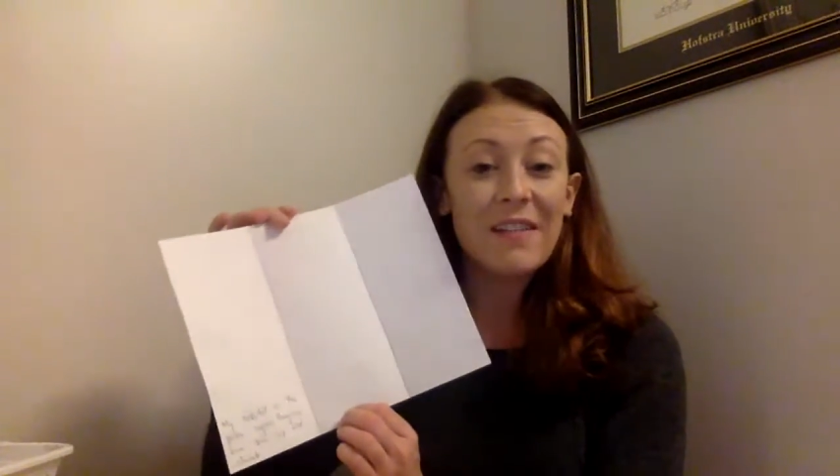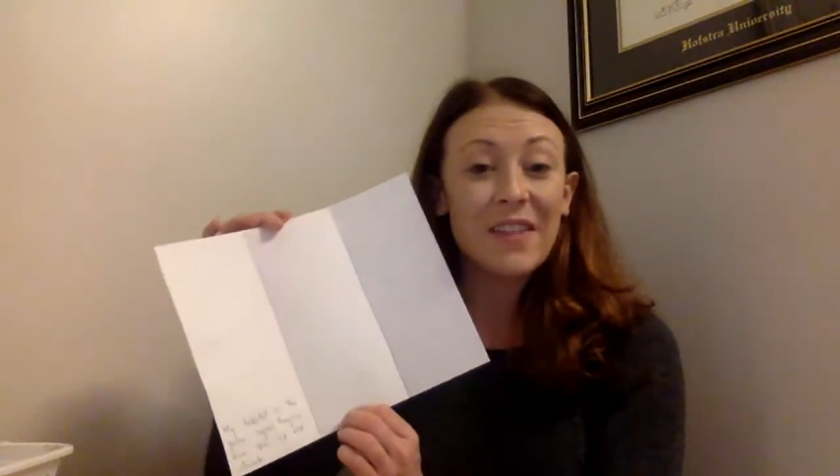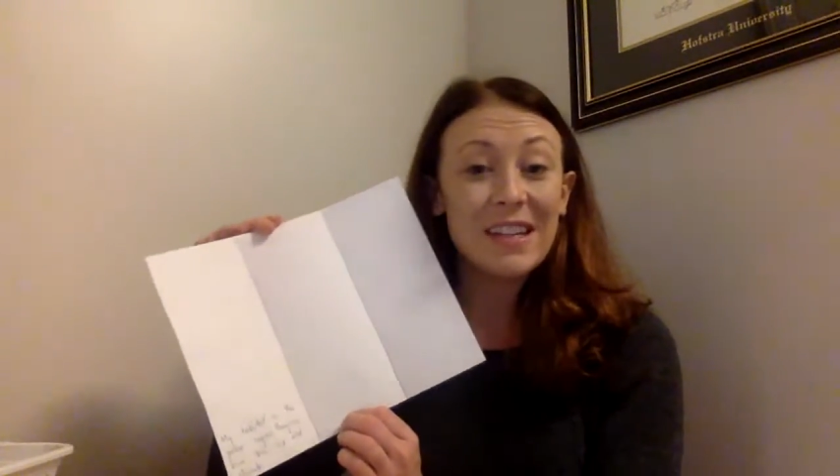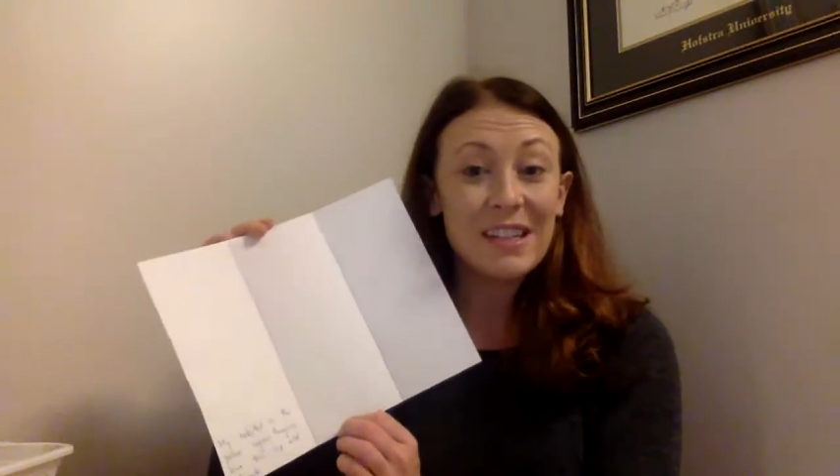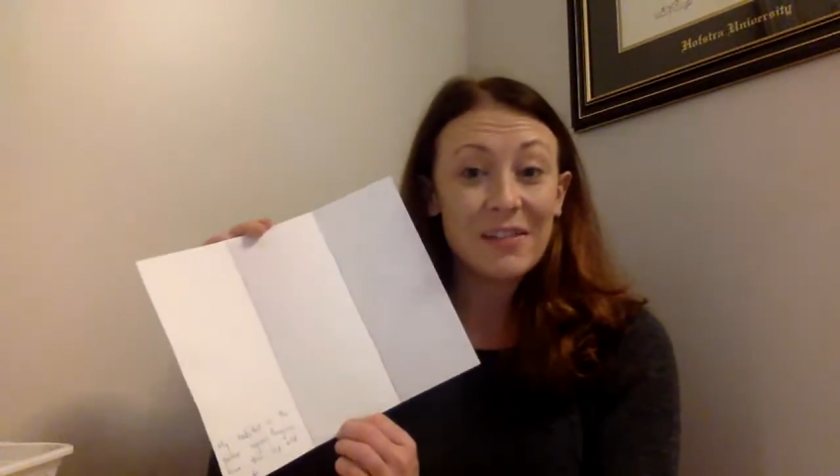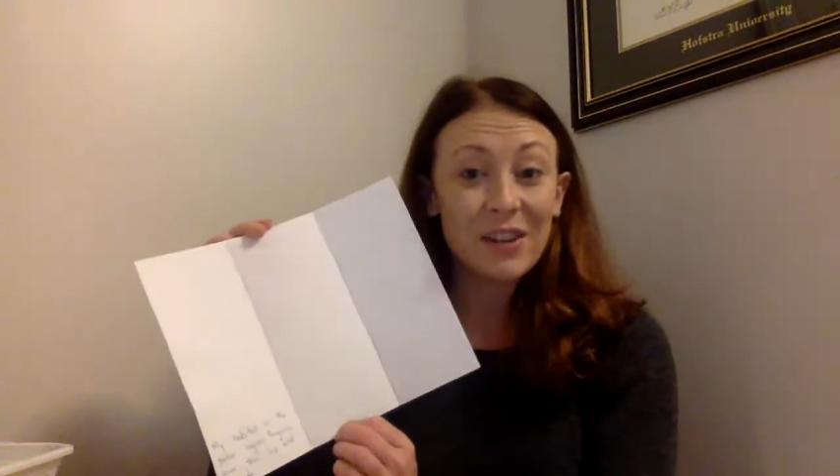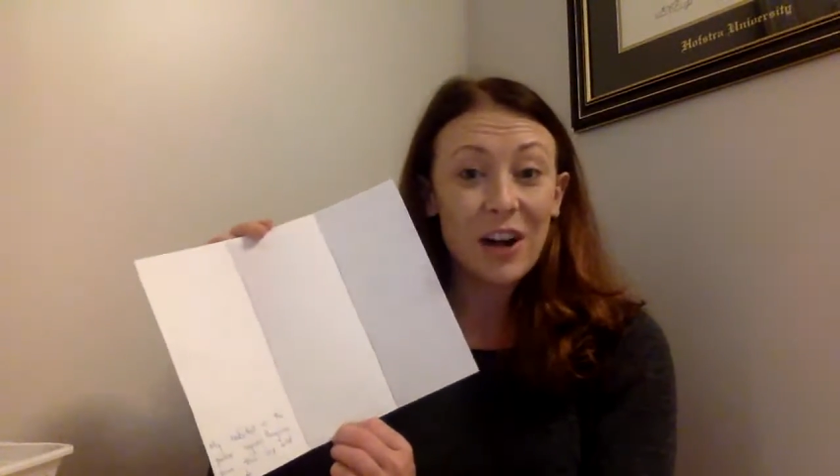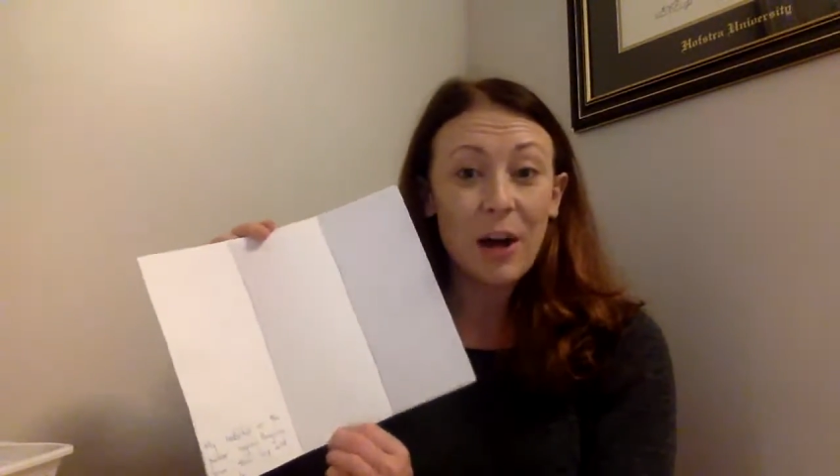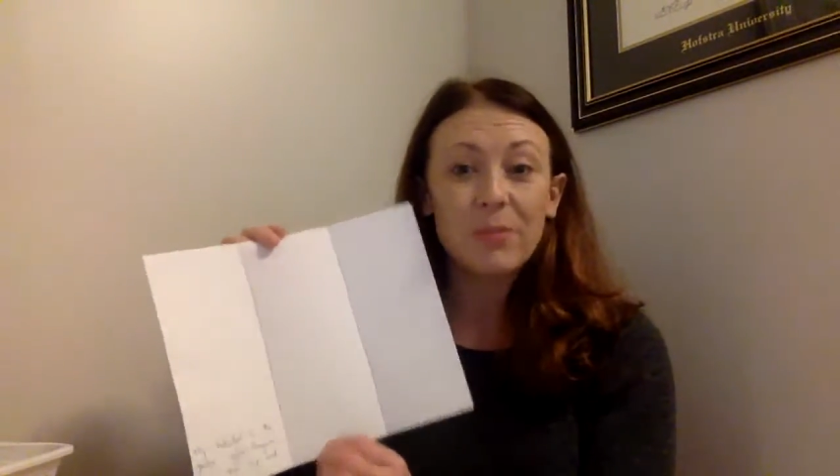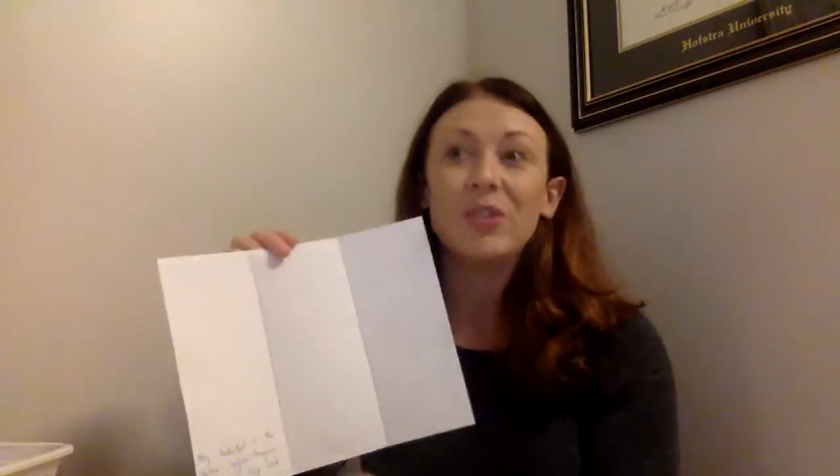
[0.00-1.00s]
of the
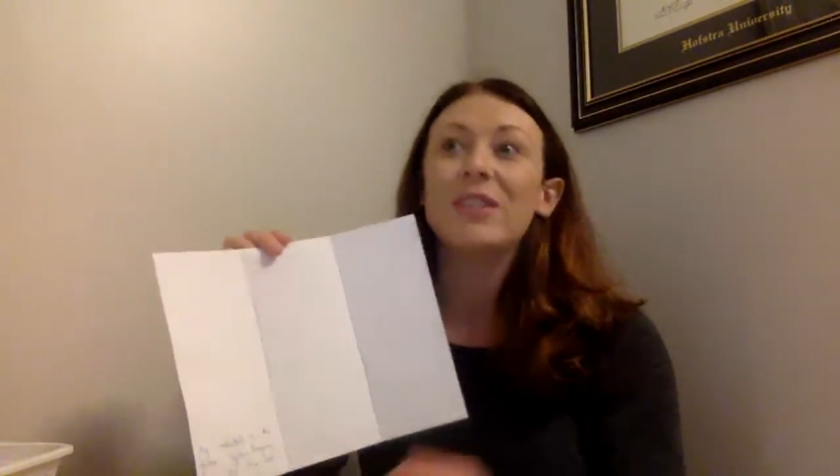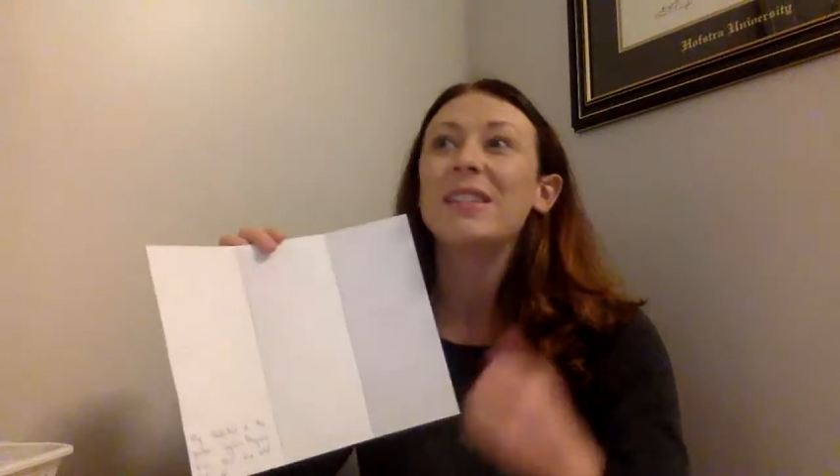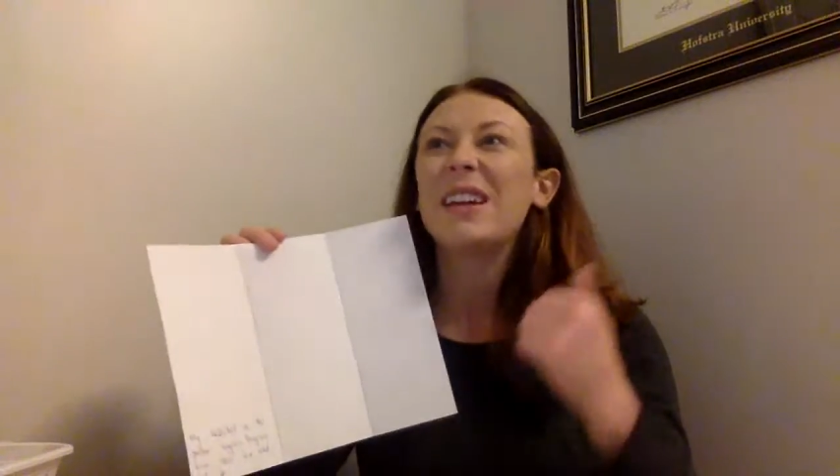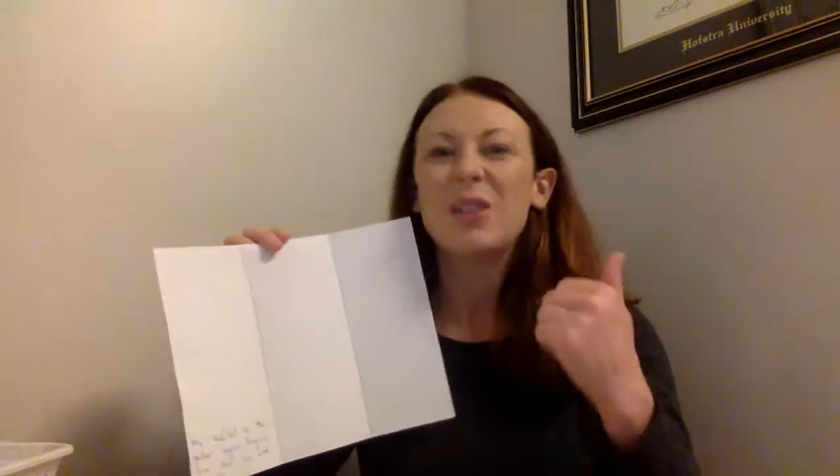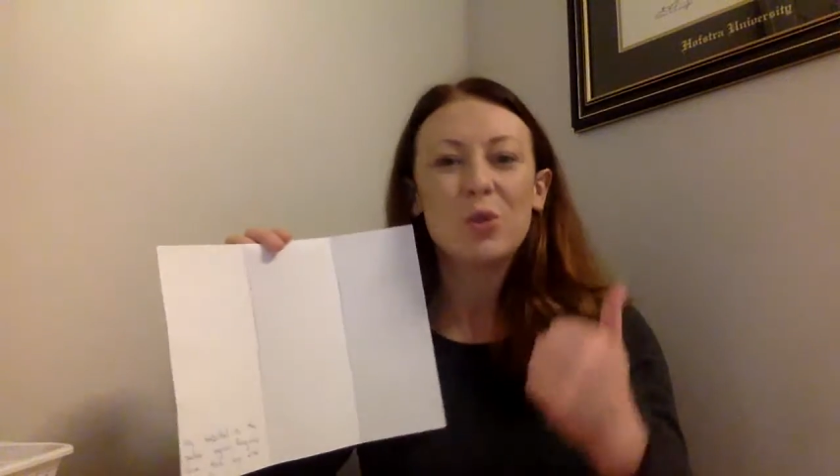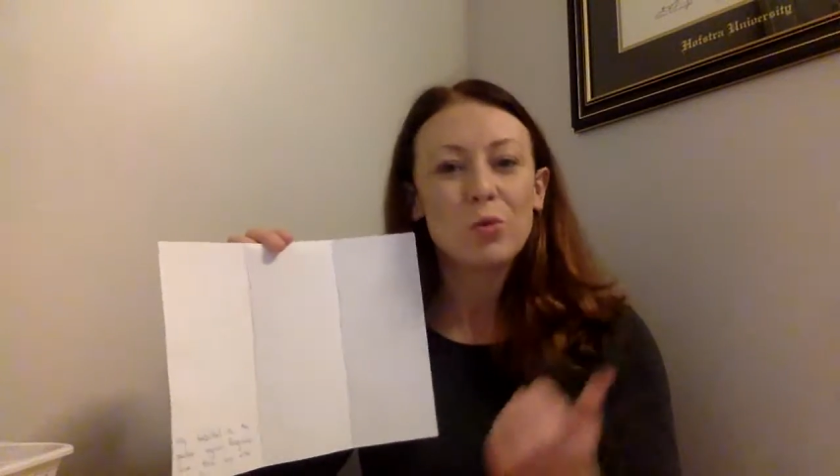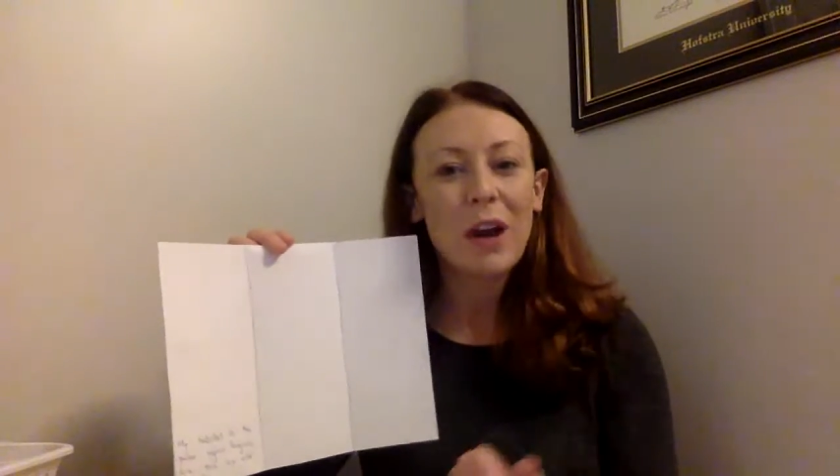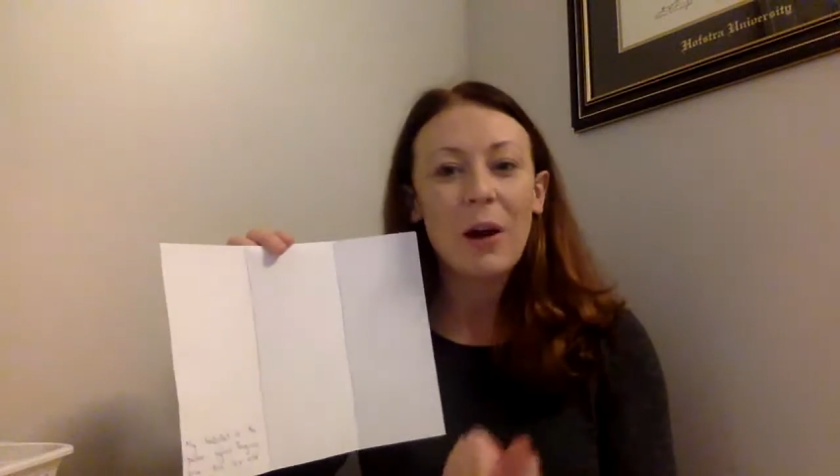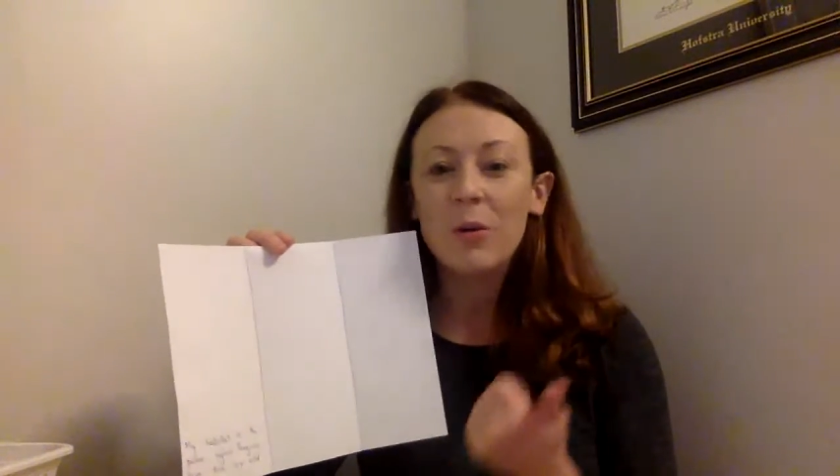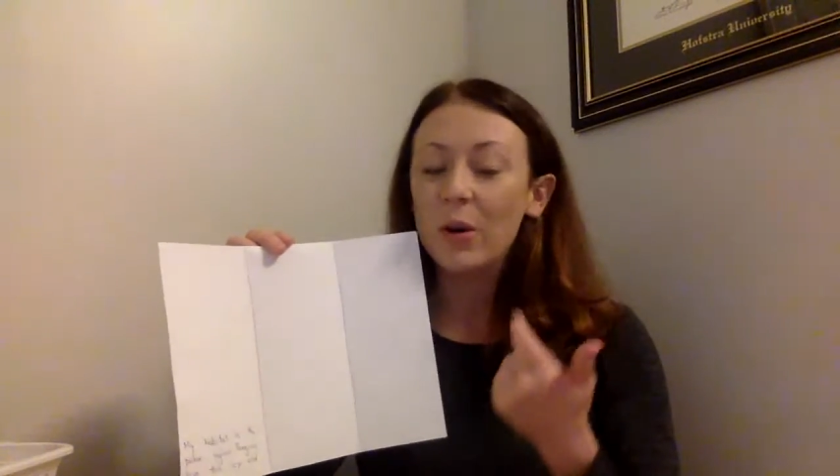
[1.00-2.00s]
different options like
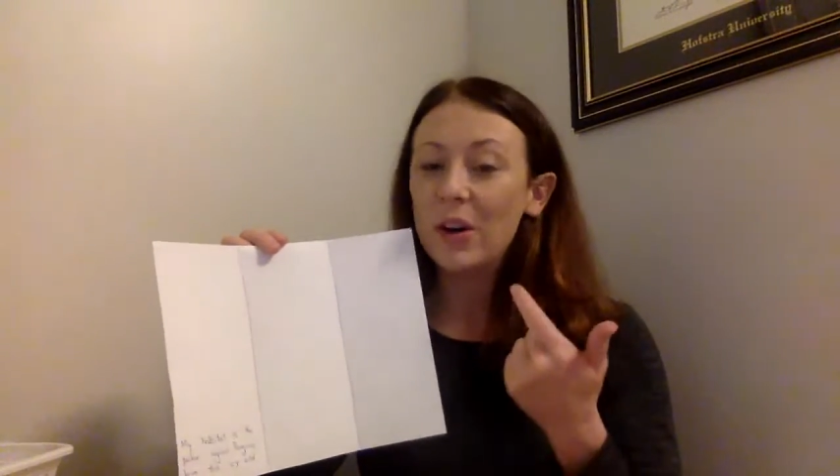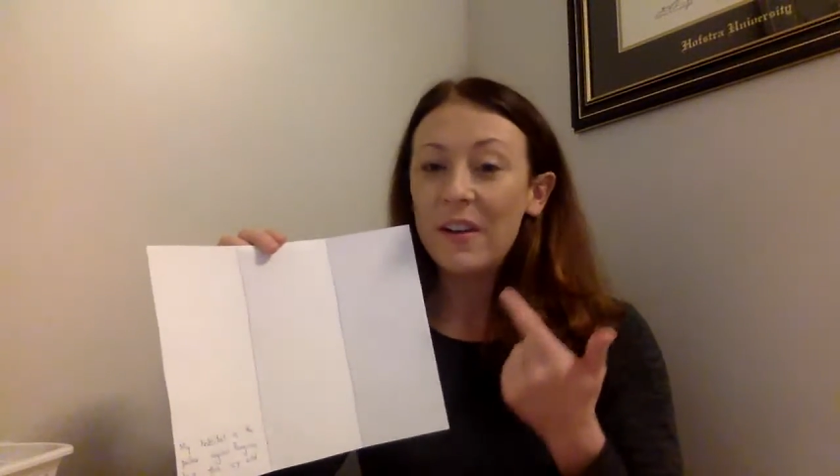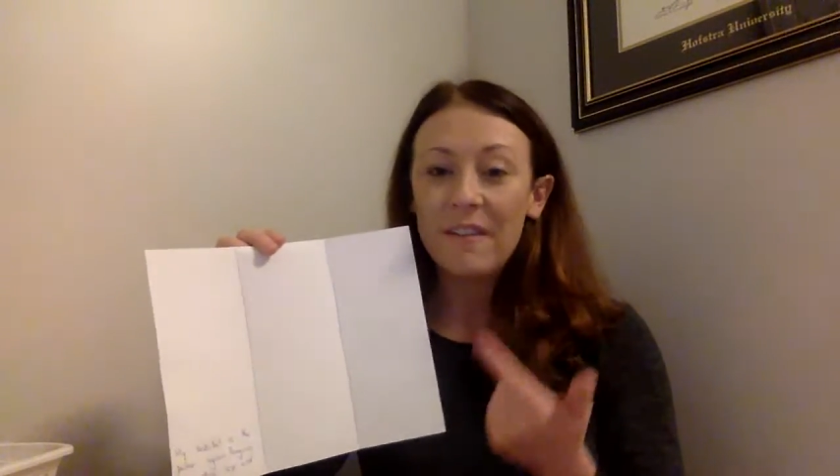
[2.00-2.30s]
drought,